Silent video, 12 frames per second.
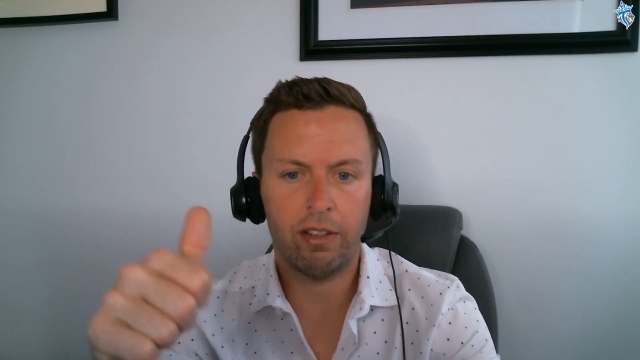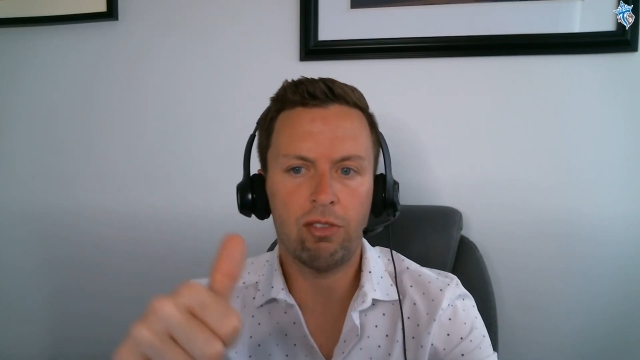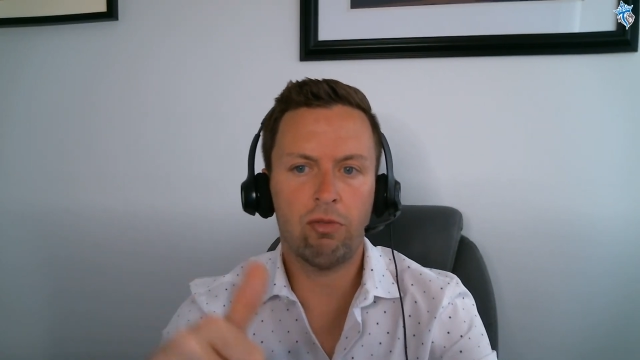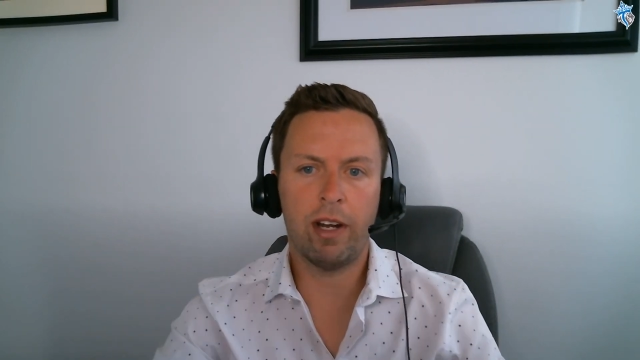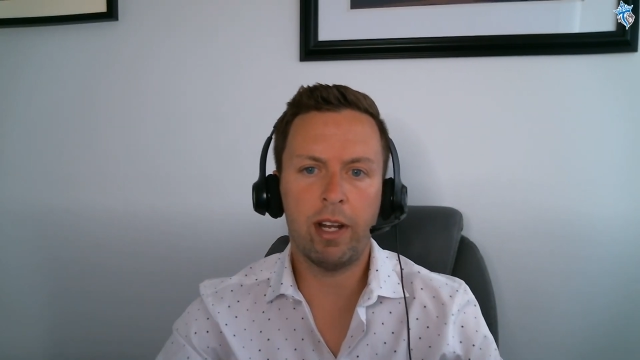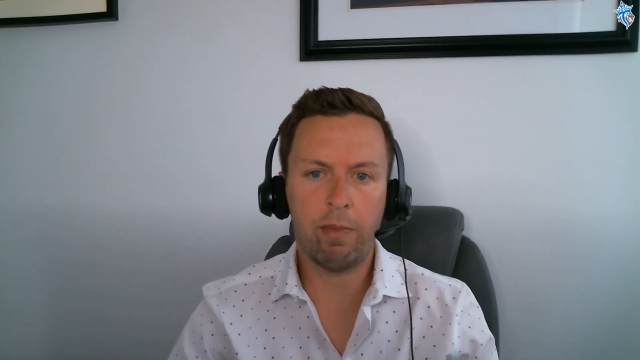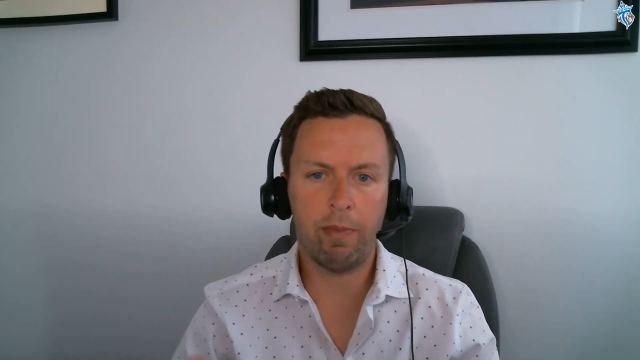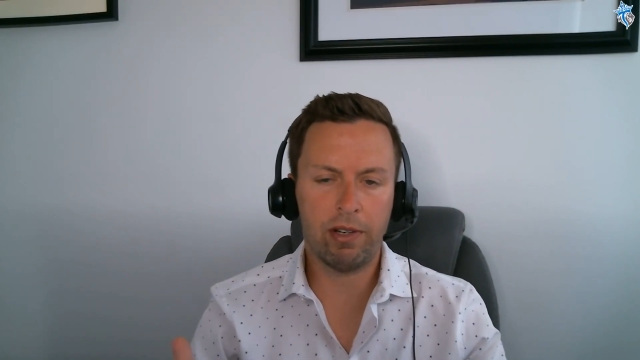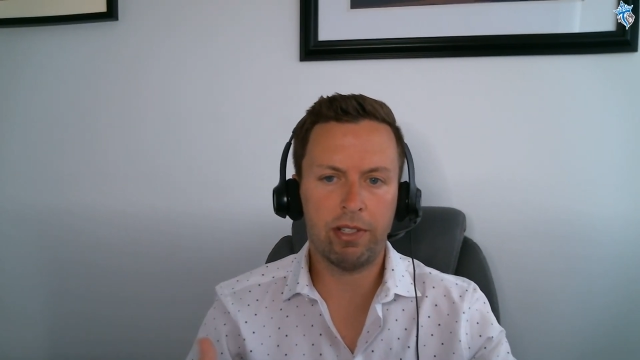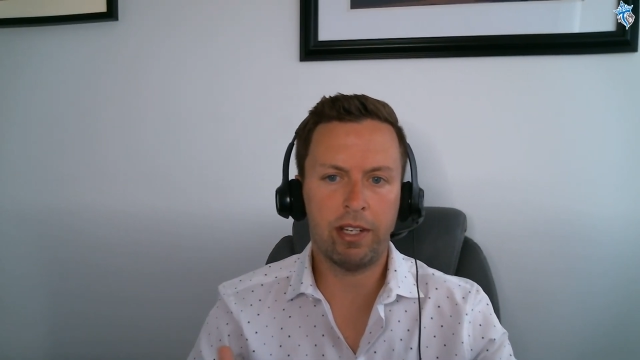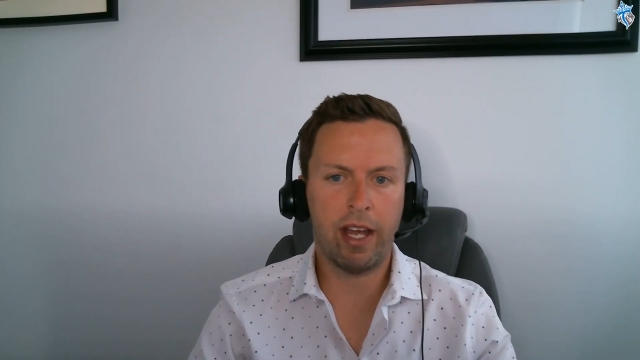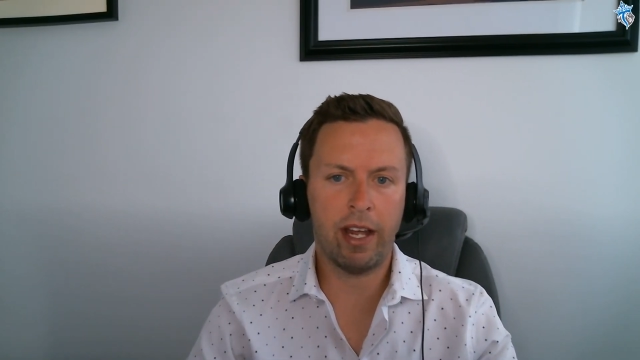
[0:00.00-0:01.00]

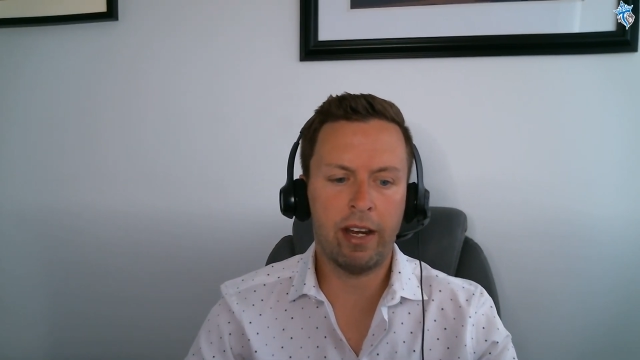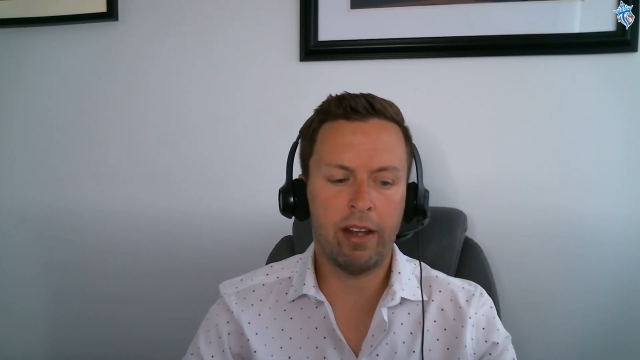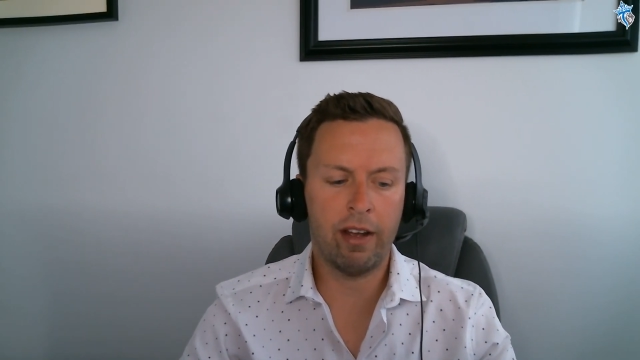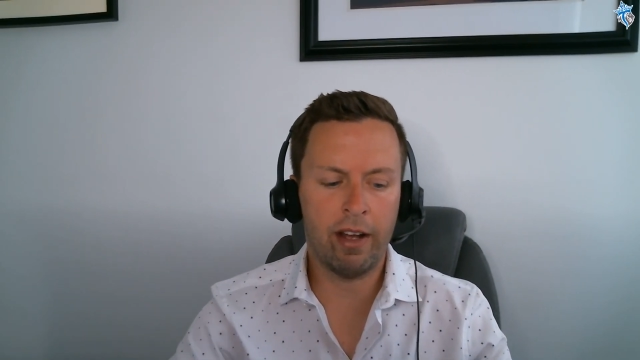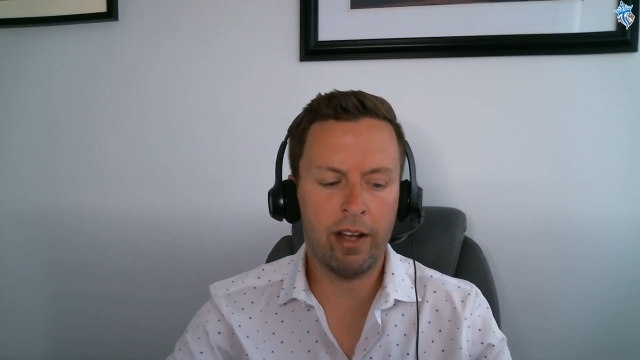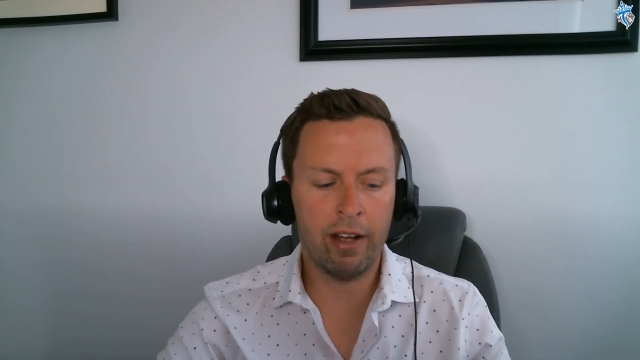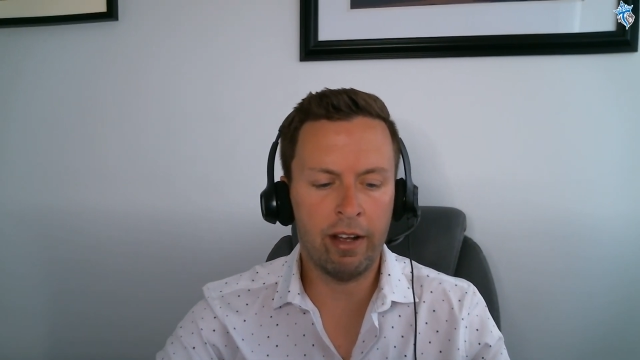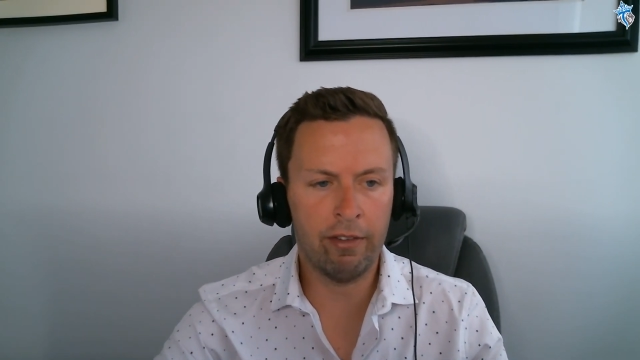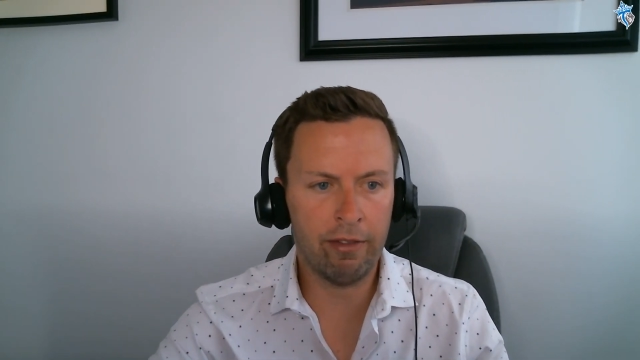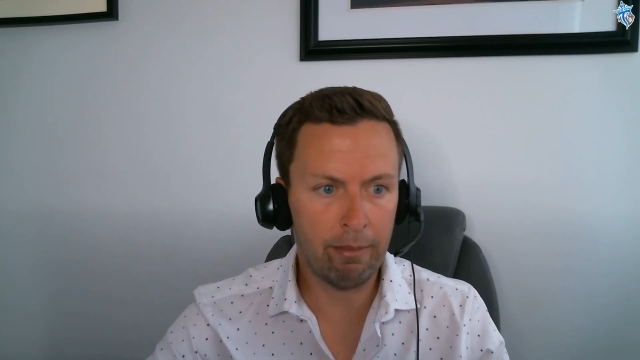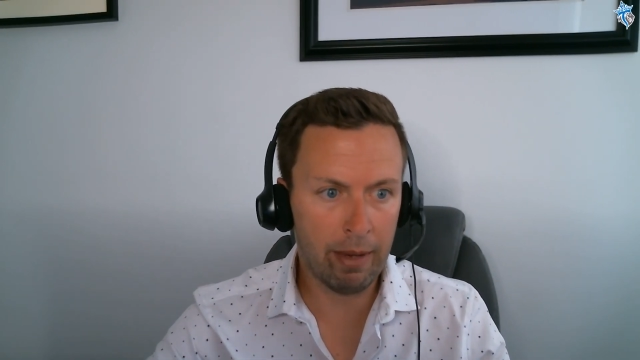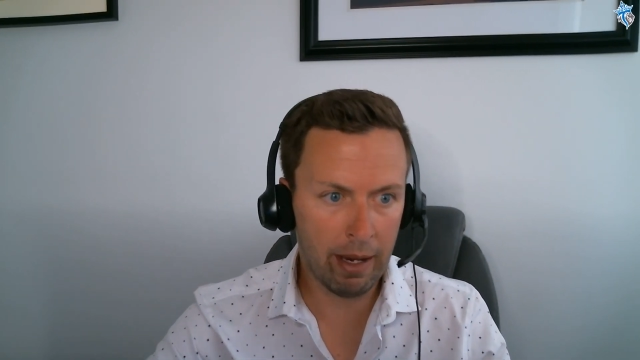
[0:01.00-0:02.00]
20%
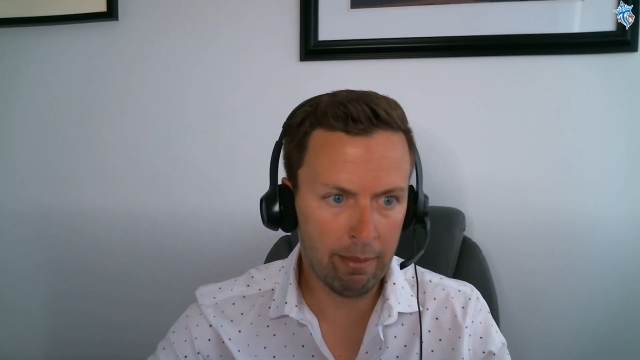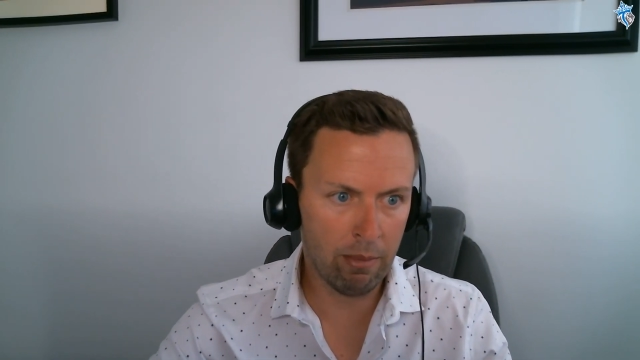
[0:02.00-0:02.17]
of my